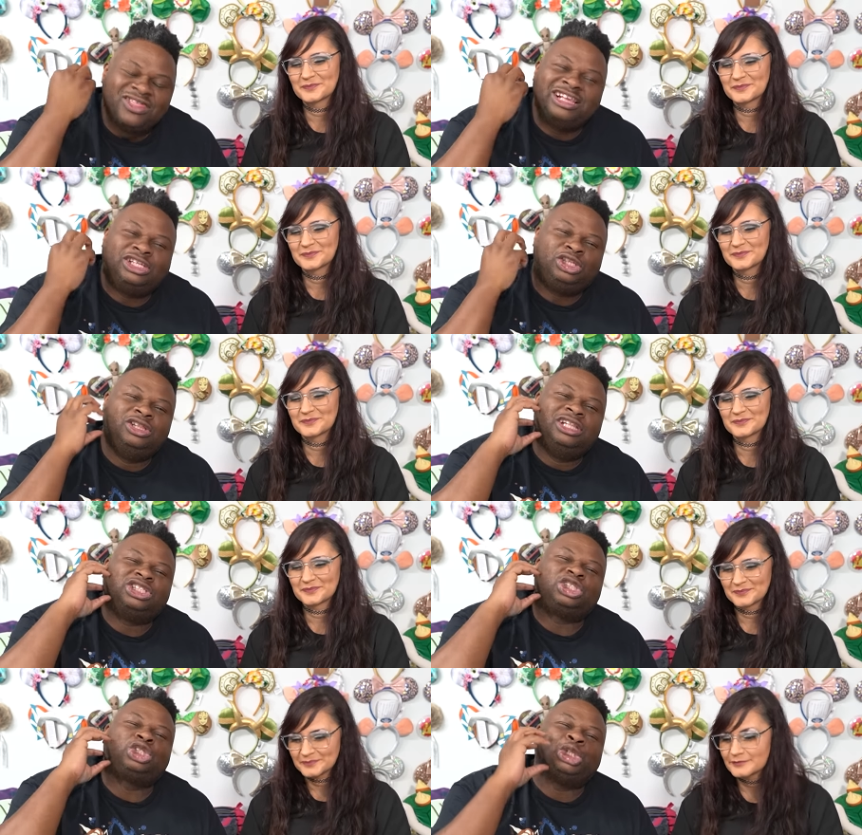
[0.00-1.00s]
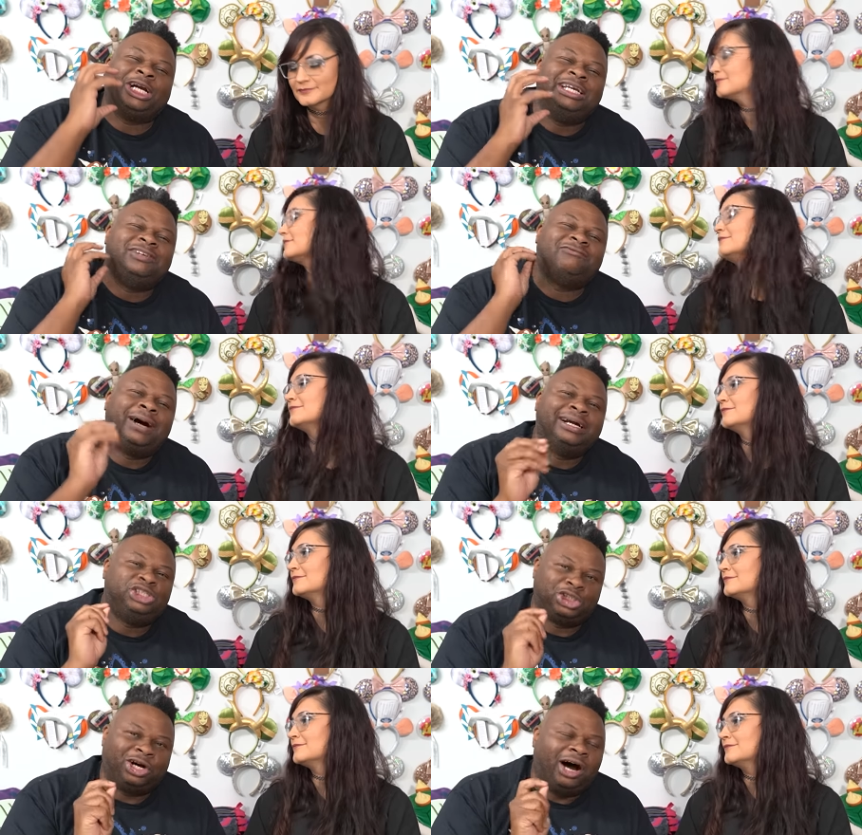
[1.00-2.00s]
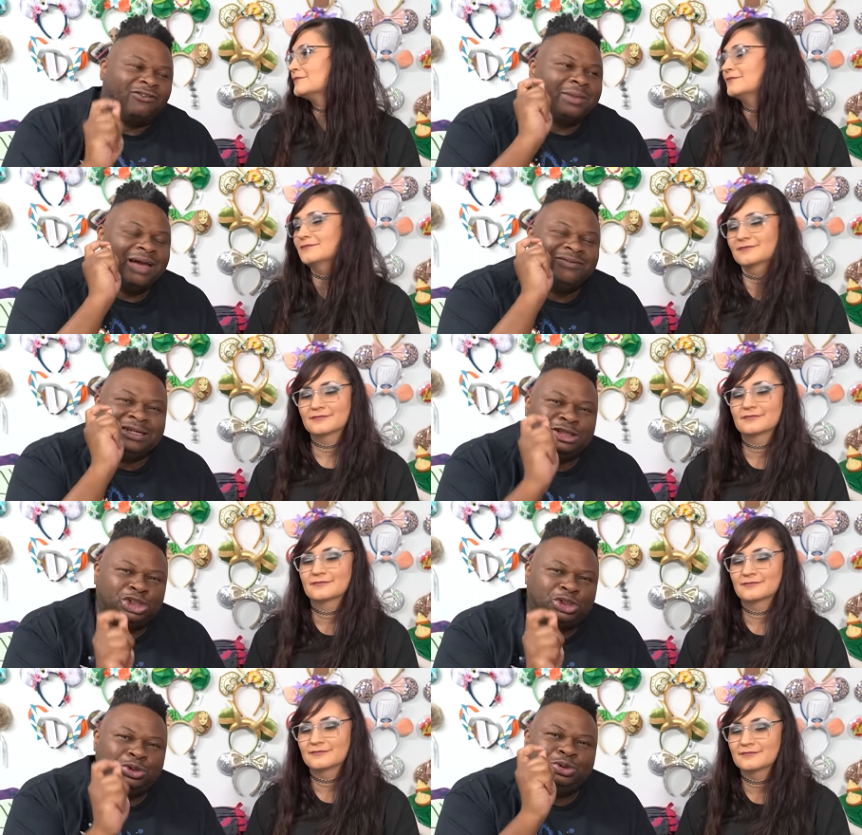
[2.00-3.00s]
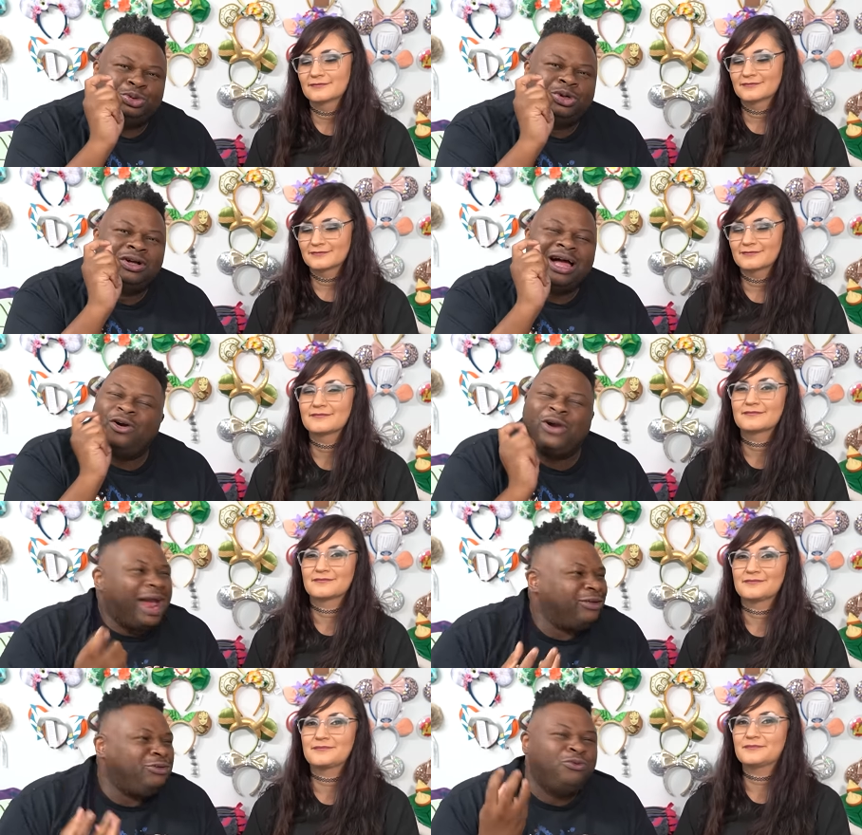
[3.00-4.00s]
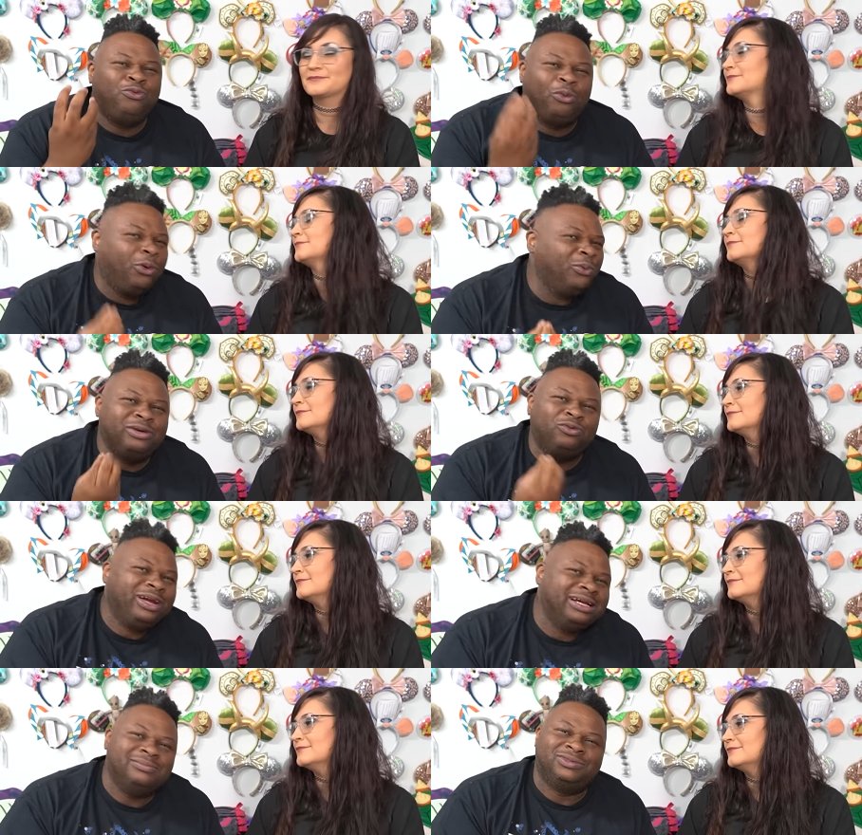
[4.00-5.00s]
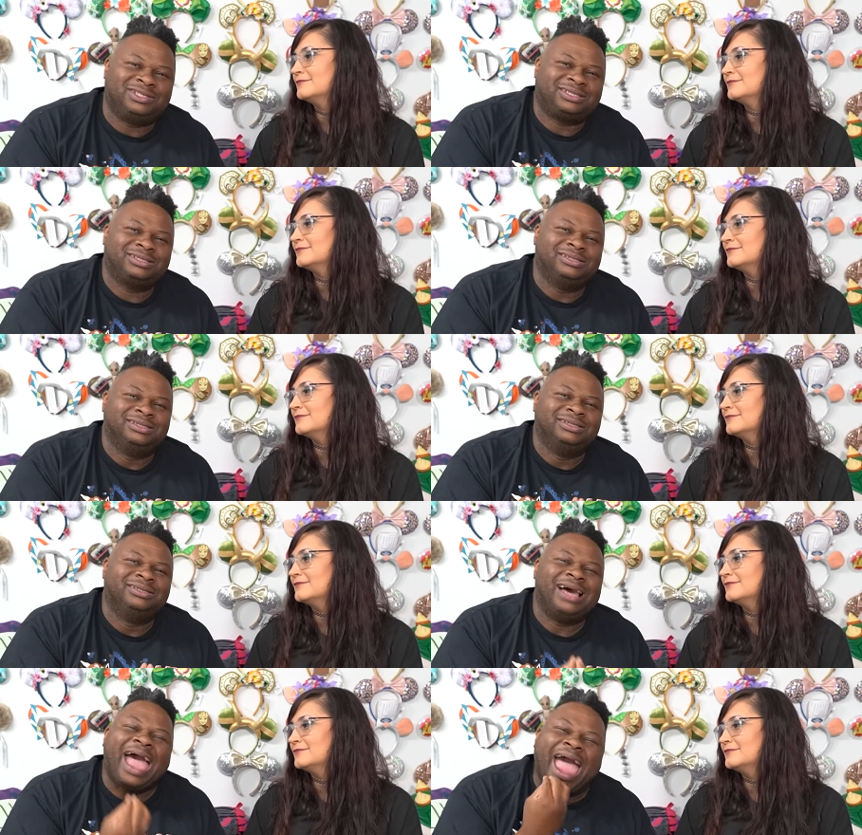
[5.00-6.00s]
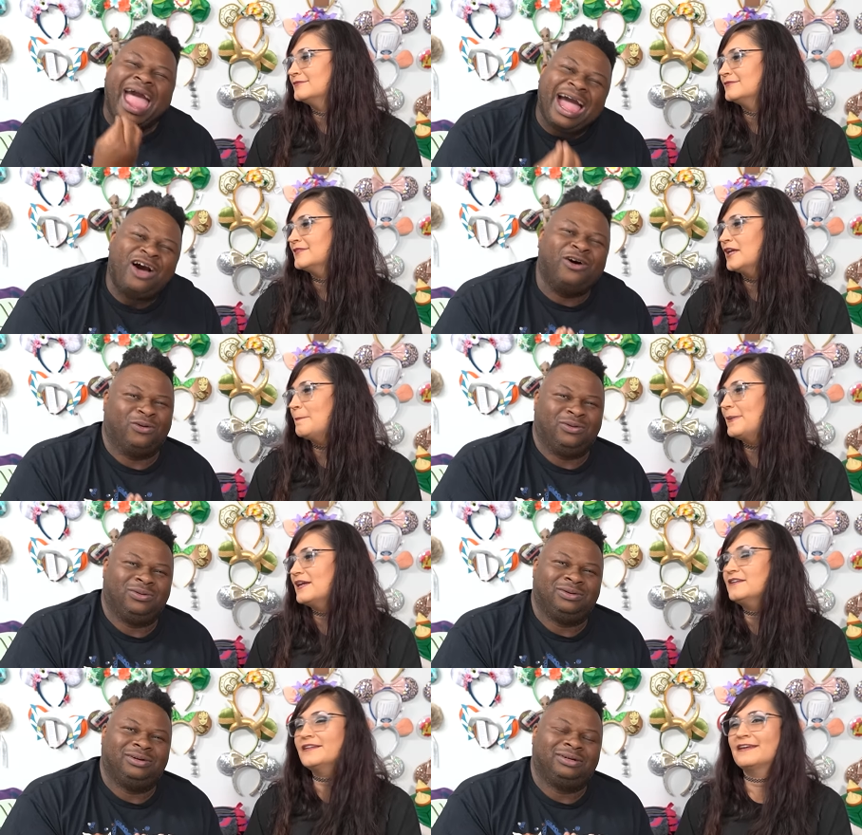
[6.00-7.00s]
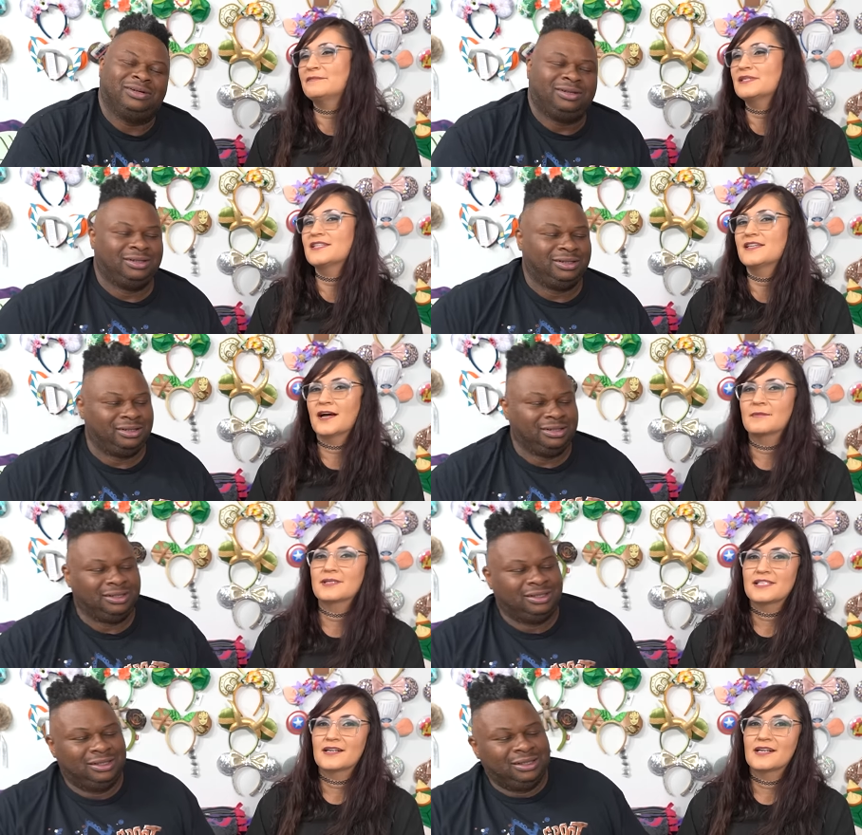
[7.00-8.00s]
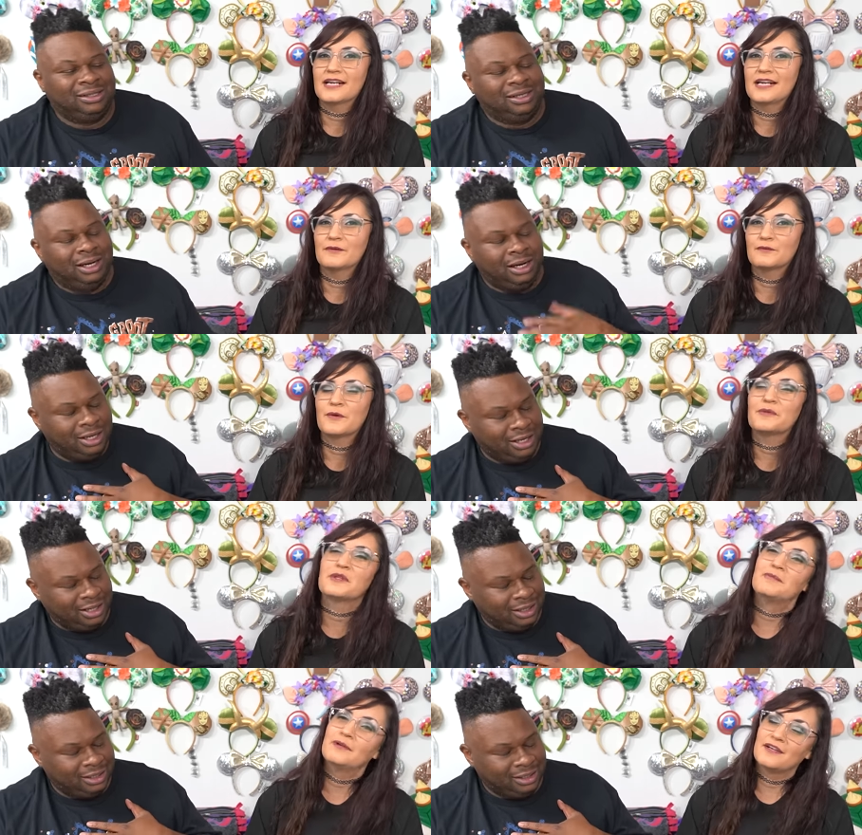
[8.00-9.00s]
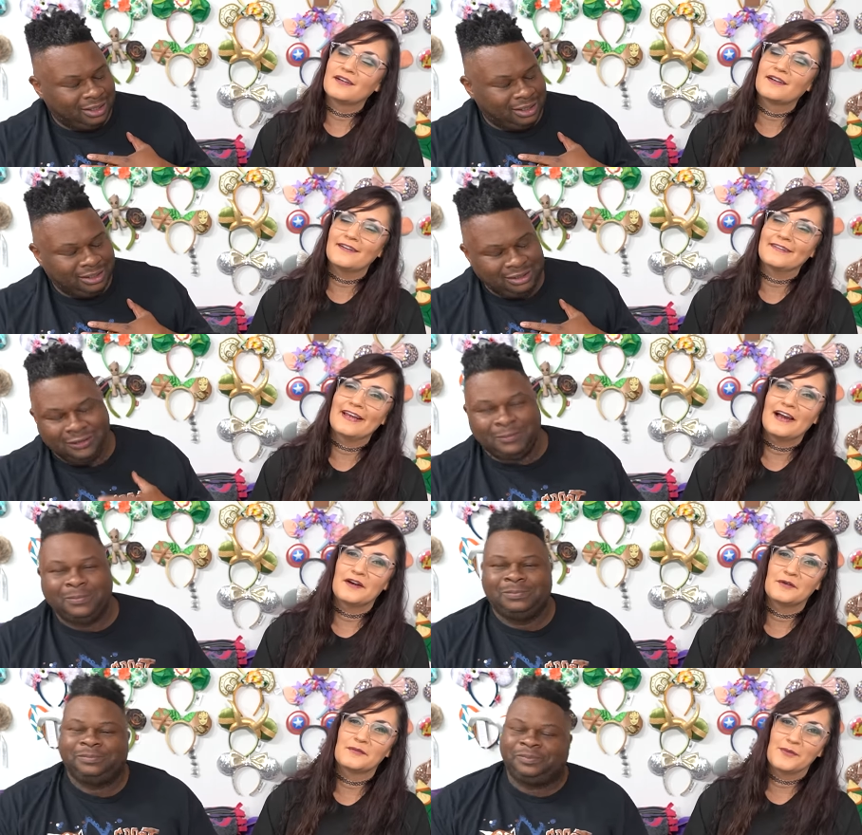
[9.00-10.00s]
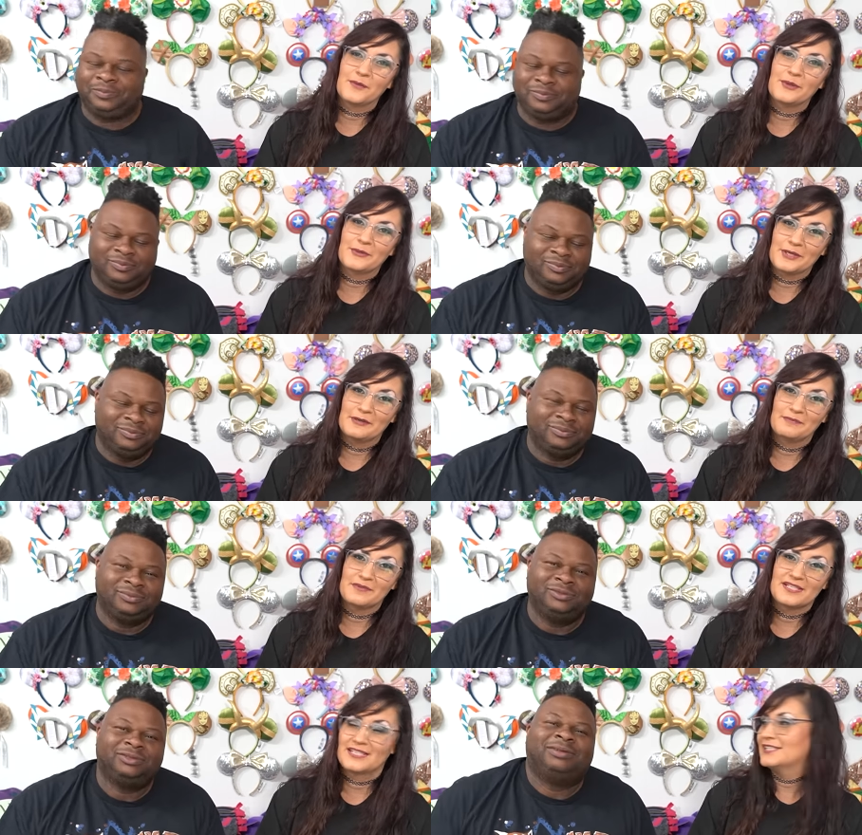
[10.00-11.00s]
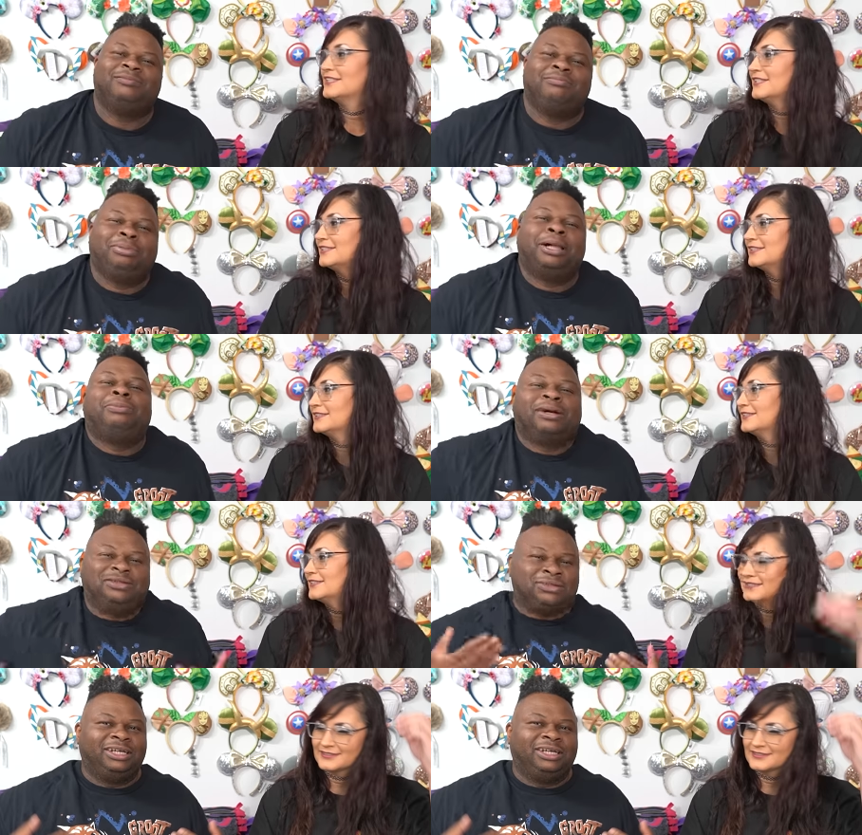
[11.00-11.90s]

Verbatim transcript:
Speaker 1: the, the strain of my jaw from having to chew how do you ruin ribs?
Speaker 2: How? Apparently, ABC Commissary wrote the book on how to ruin ribs.
Speaker 1: Blood pressure's